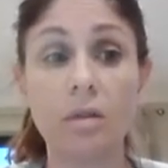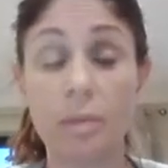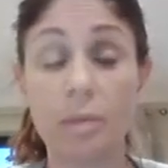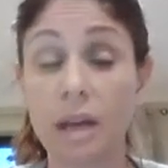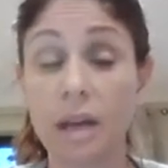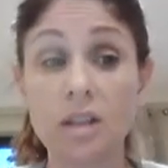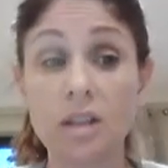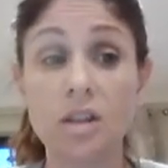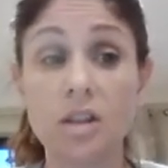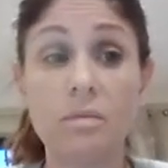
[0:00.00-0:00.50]

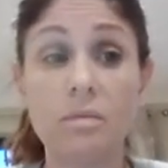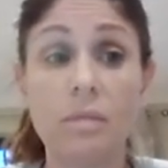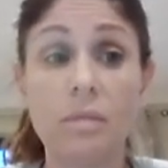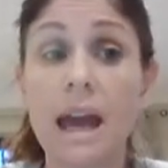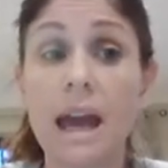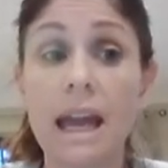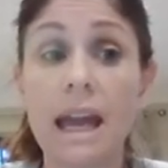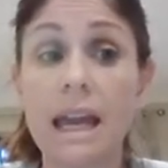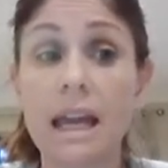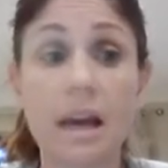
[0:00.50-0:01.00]
because you
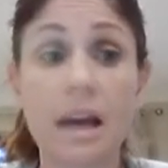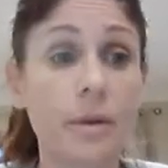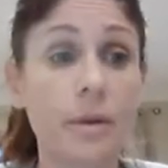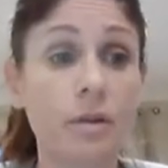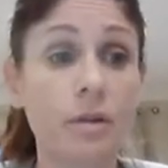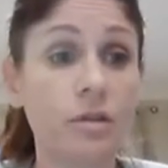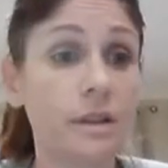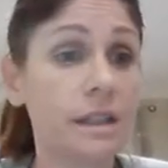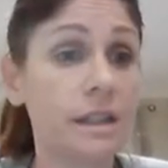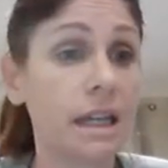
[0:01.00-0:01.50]
may come
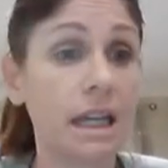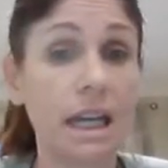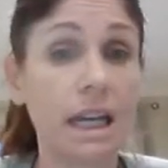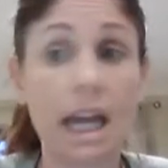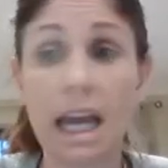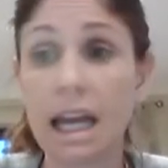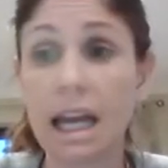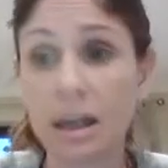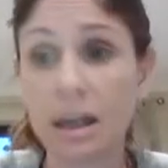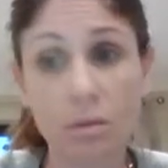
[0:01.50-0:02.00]
across it in
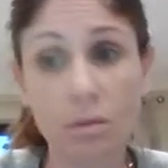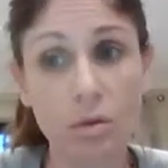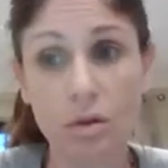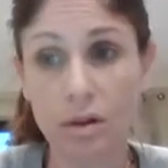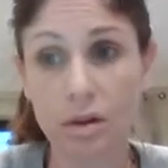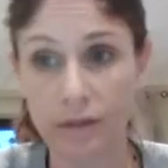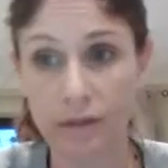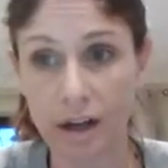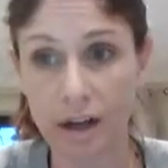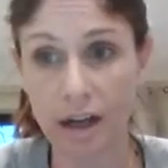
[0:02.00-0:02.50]
any
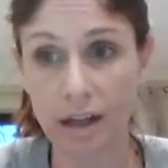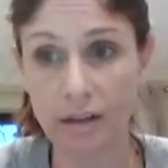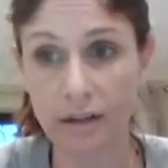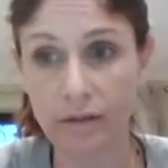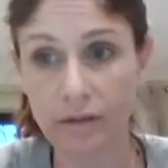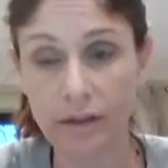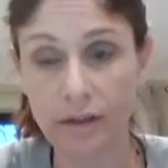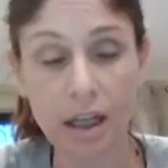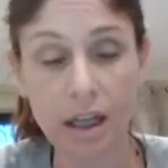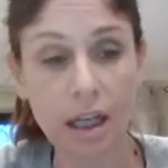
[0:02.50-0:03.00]
walk of
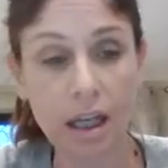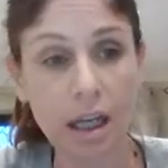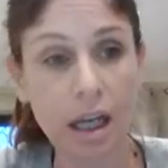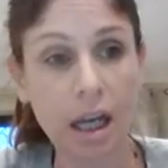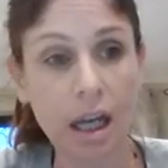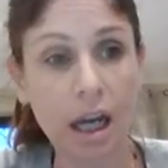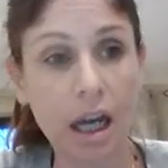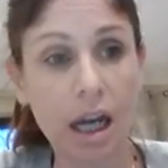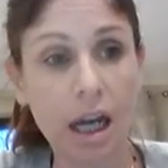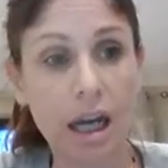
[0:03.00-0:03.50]
life.
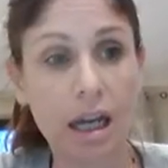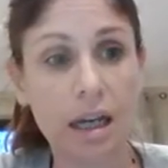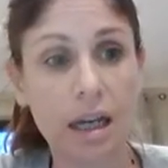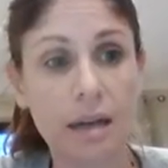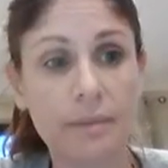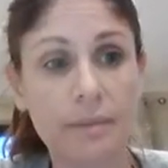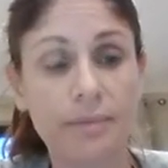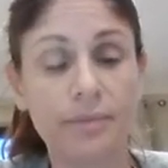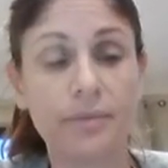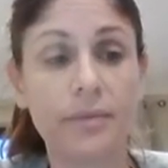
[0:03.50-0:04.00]

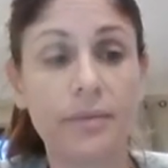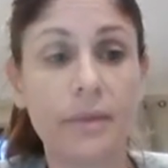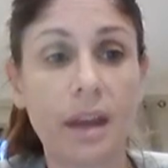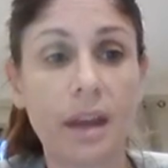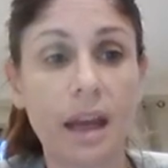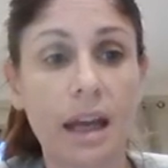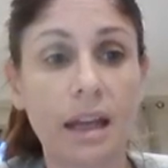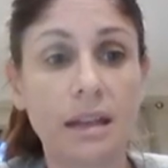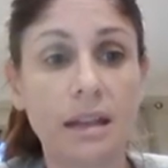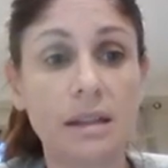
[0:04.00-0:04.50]
And
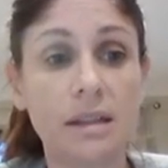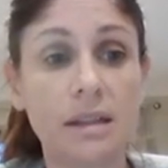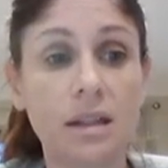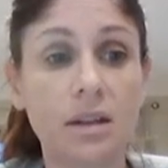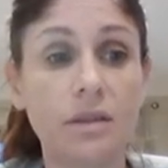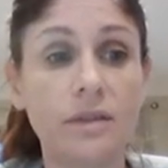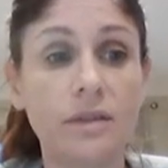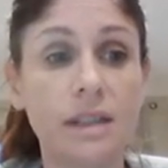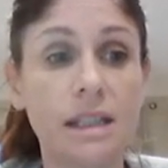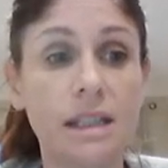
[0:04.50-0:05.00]

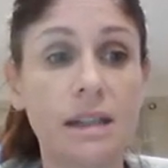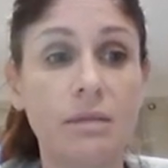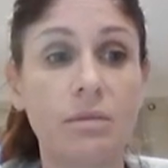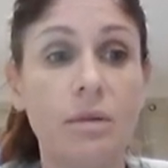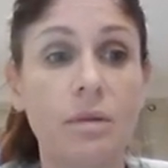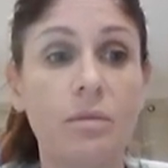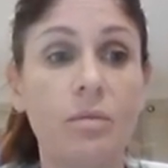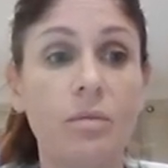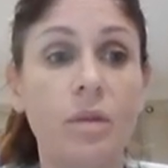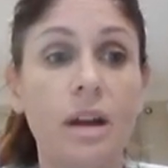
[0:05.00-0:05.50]
obviously
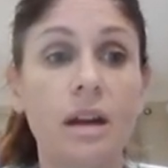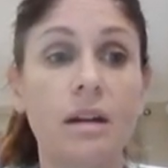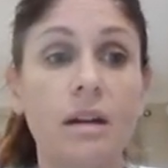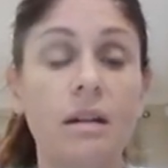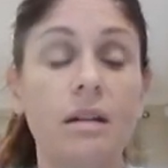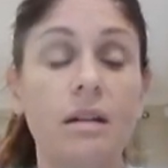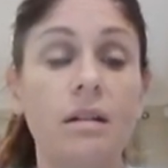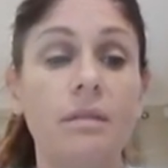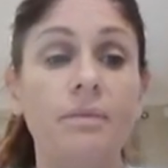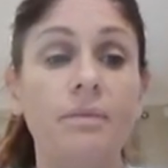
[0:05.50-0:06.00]
when we
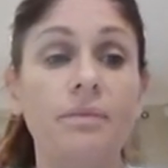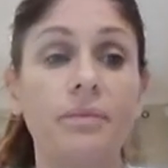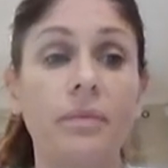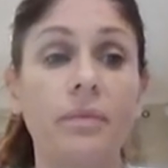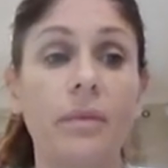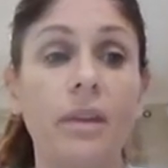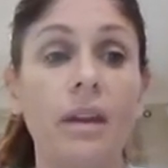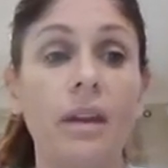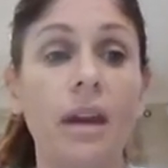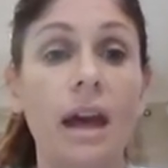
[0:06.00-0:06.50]
are
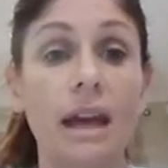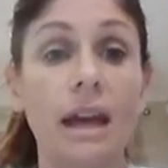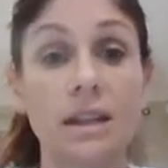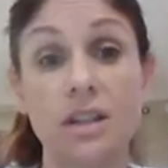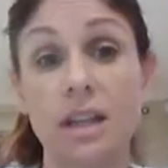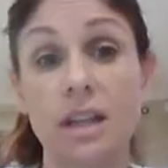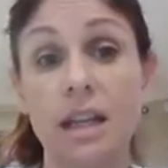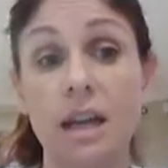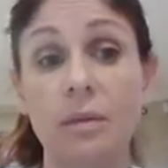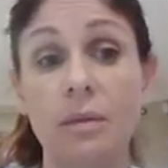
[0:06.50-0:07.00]

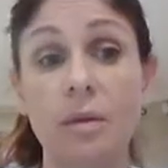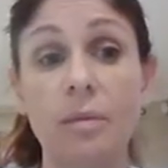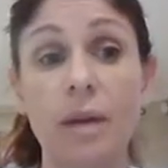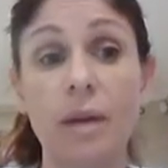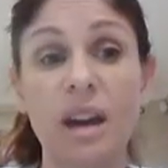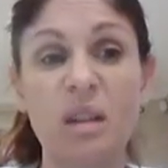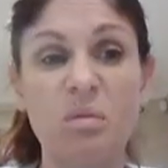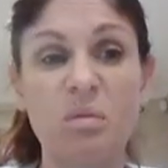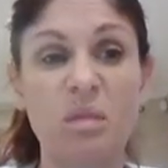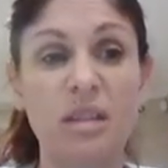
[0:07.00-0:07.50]
actually coming
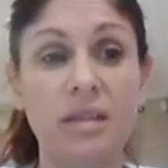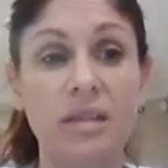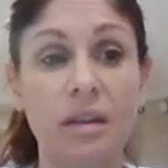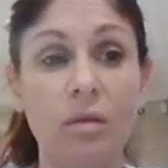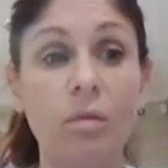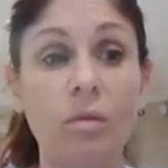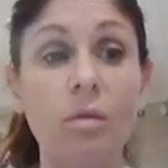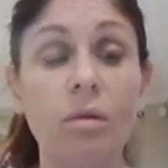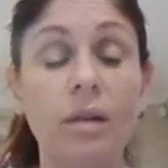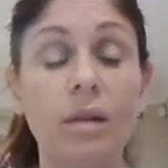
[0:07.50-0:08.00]
back and we
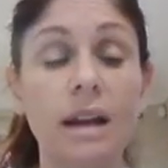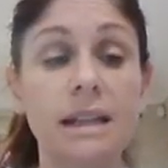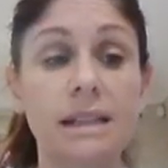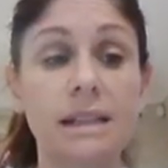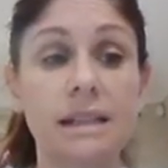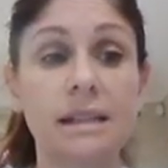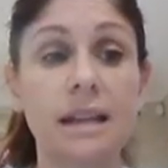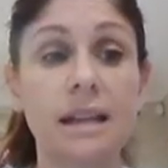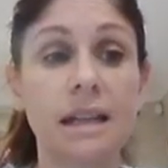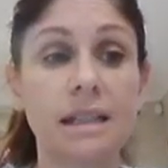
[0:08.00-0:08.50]
think, oh,
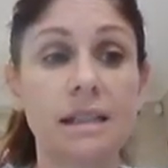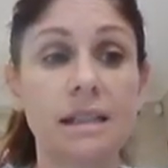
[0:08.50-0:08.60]
let's